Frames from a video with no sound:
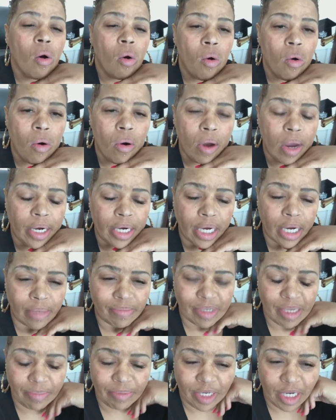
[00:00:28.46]

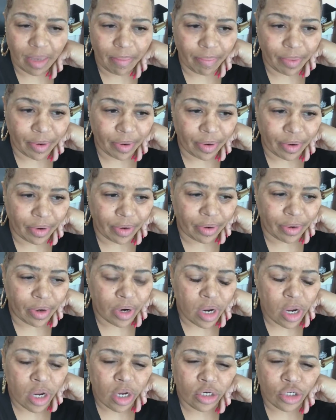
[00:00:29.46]
on September
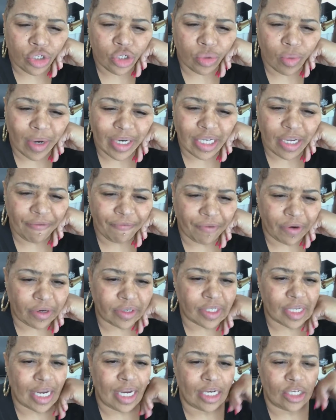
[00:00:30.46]

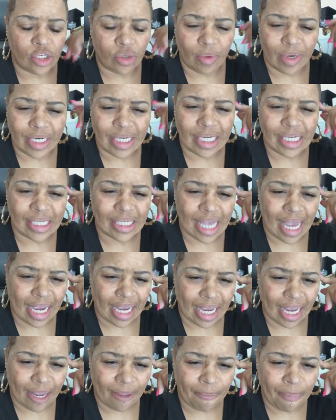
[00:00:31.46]
21st and
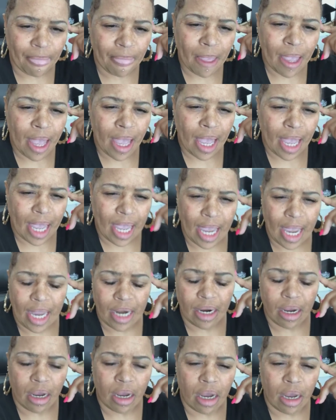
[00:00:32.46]
22nd.
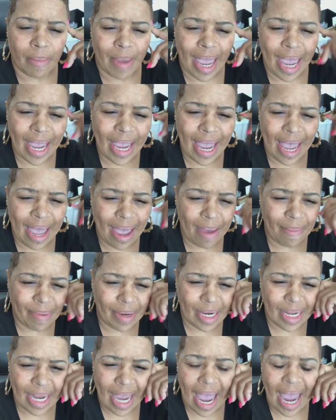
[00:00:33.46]
And hey
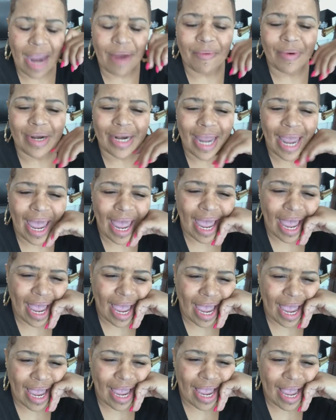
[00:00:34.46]
Ebony, hey
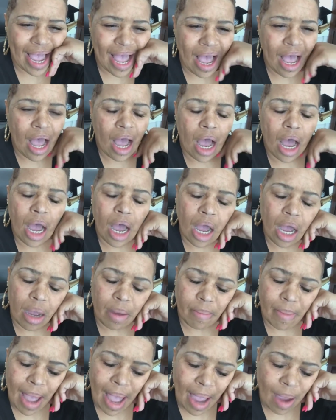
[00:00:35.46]
Renee.
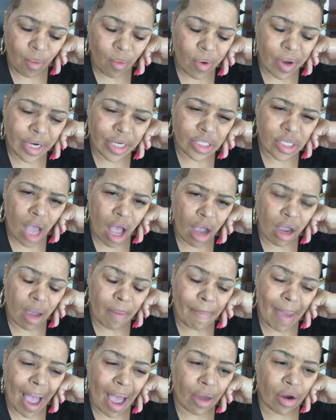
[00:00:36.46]
I want to talk
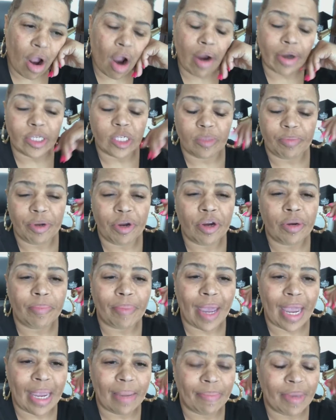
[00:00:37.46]
about our Spirit
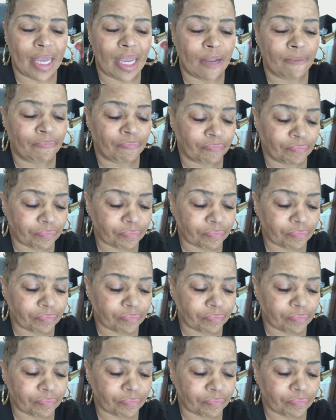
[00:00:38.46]
Baby